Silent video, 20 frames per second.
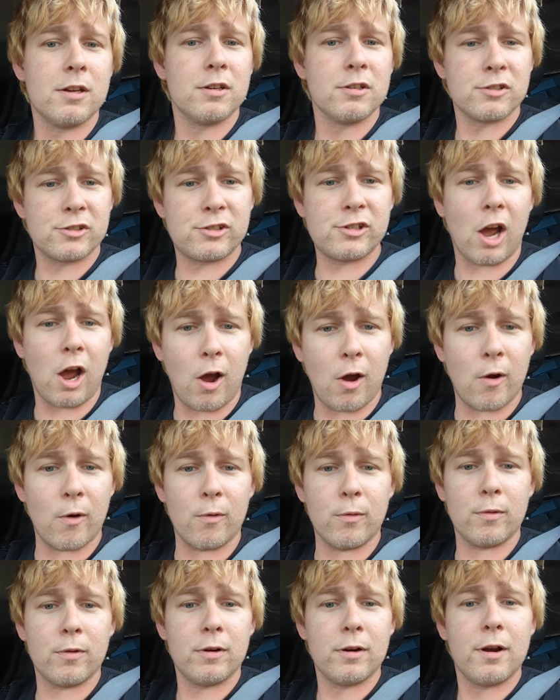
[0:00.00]

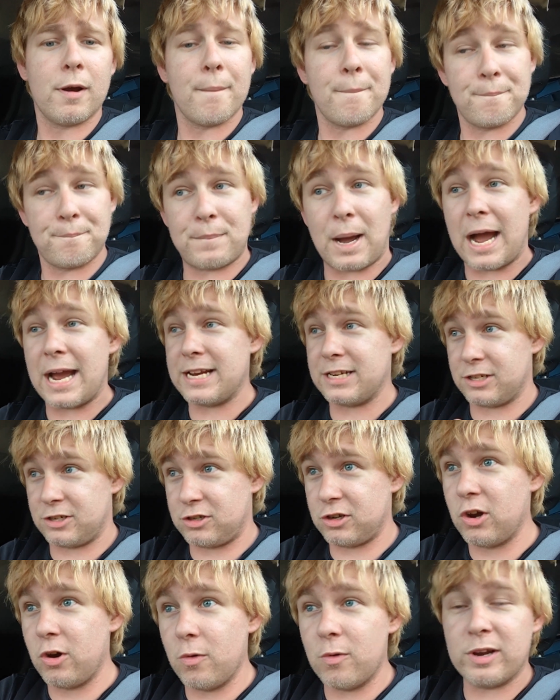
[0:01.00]
So, by
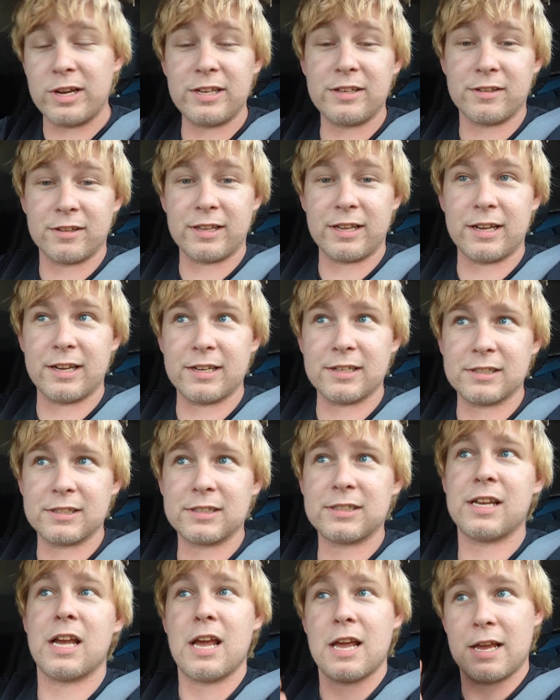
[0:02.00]
doing
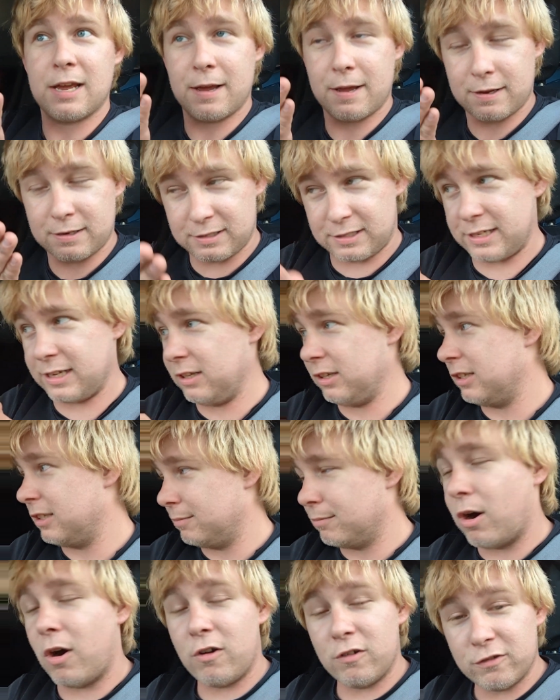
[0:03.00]
this, Dylan
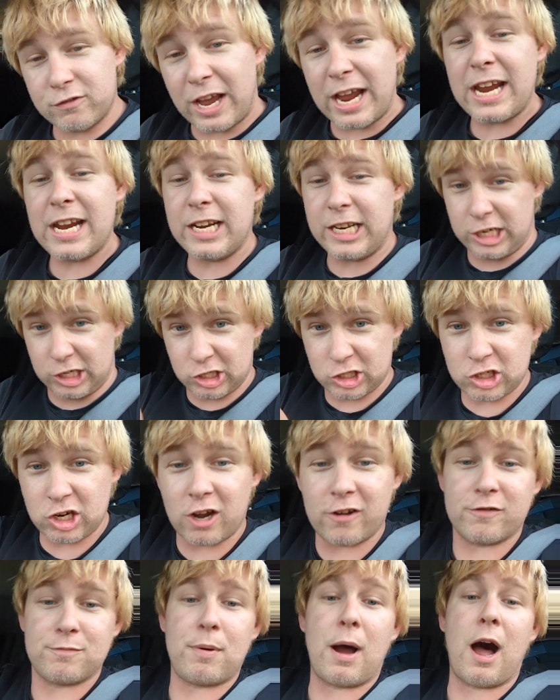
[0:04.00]
Mulvaney
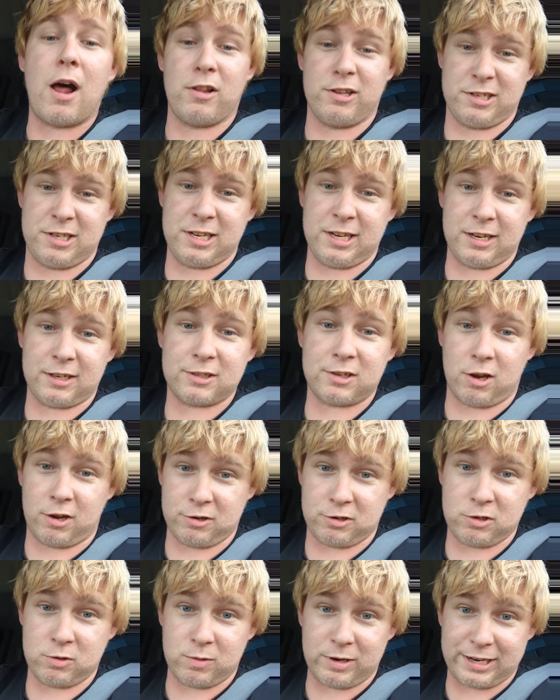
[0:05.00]
shoved politics
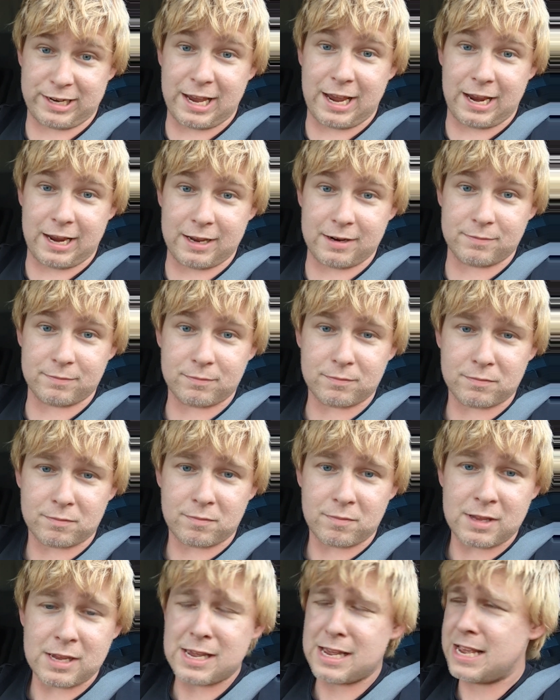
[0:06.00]
onto a can.
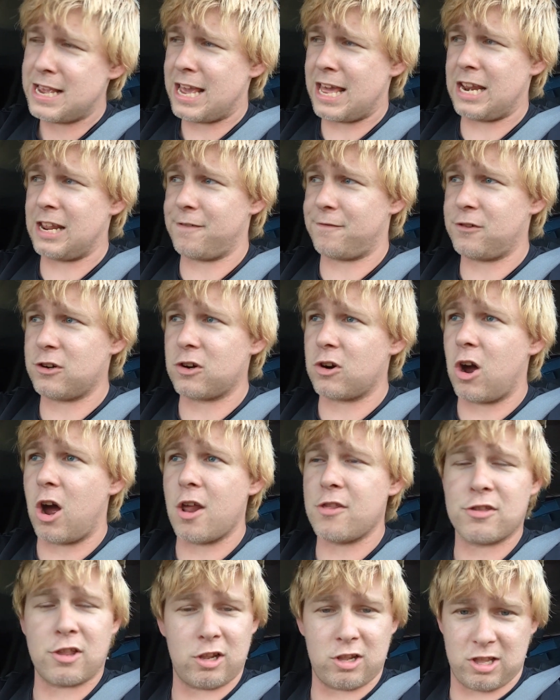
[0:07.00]
And if you're
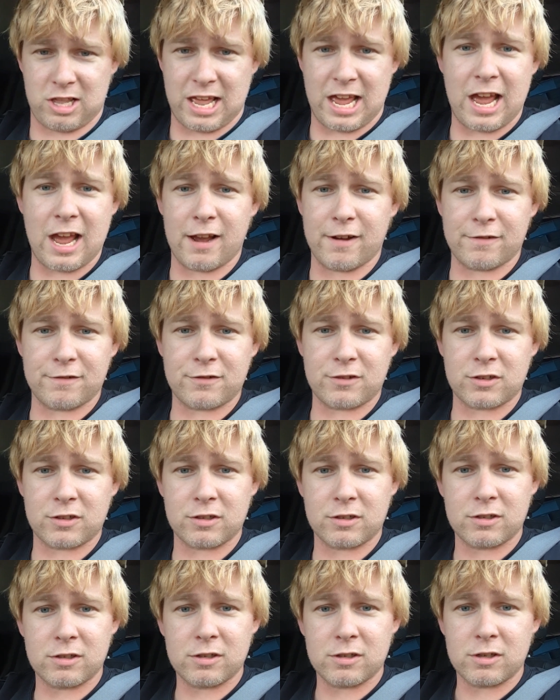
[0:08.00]
on the left,
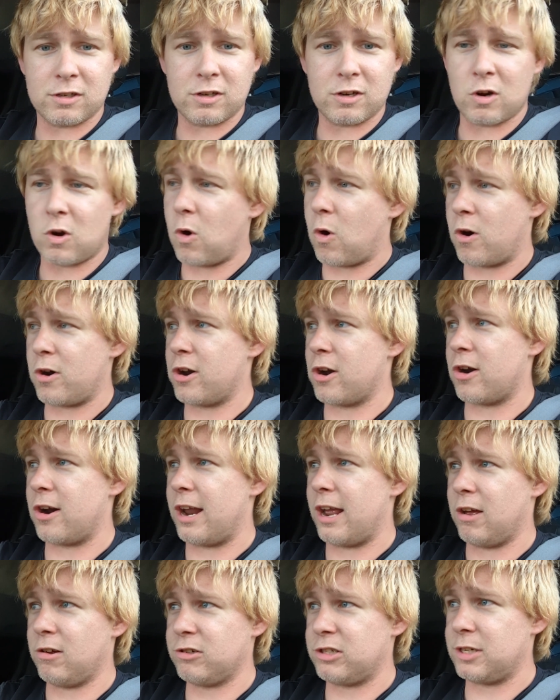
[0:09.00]
or you're
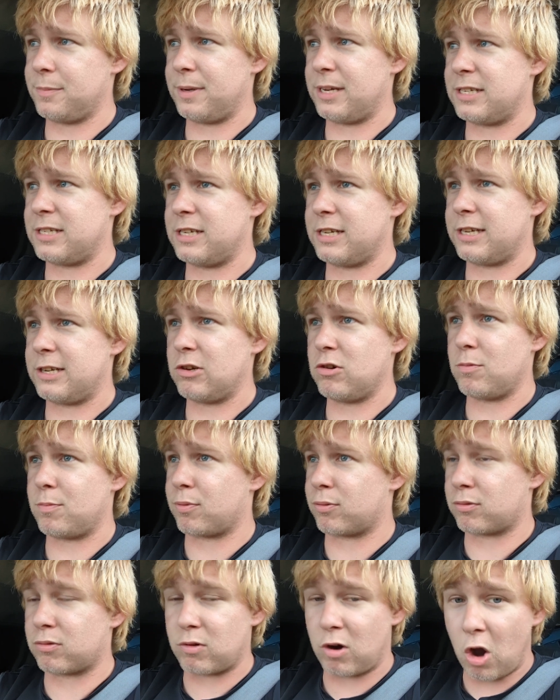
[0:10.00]

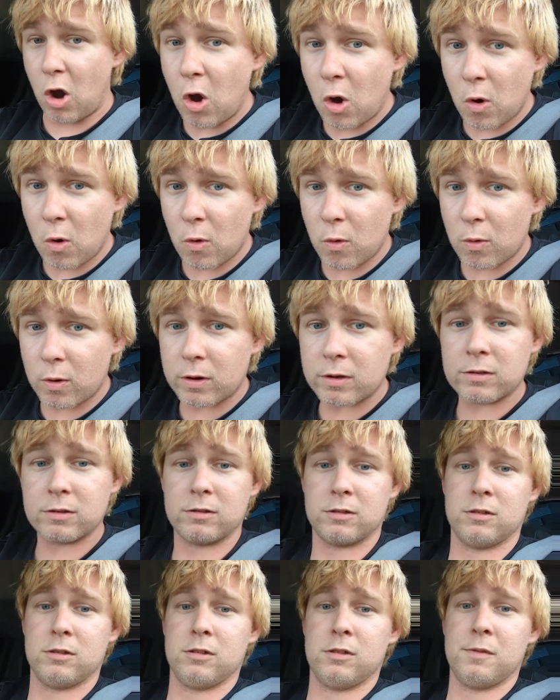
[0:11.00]
LGBTQ pro
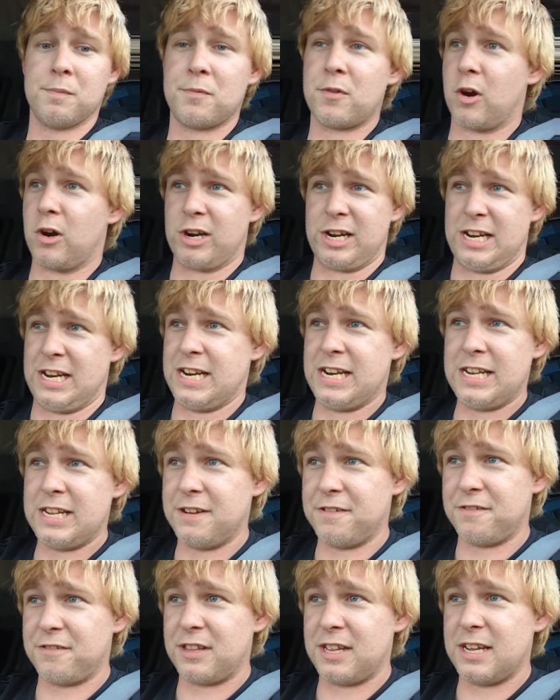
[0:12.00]
or any
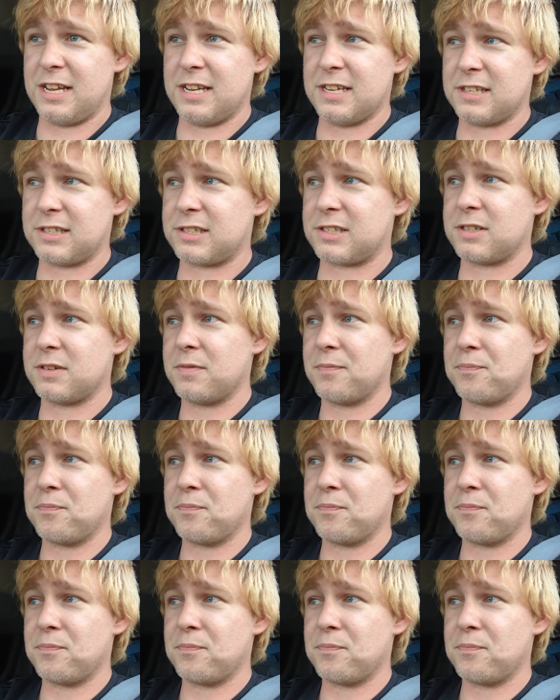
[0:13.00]
of this,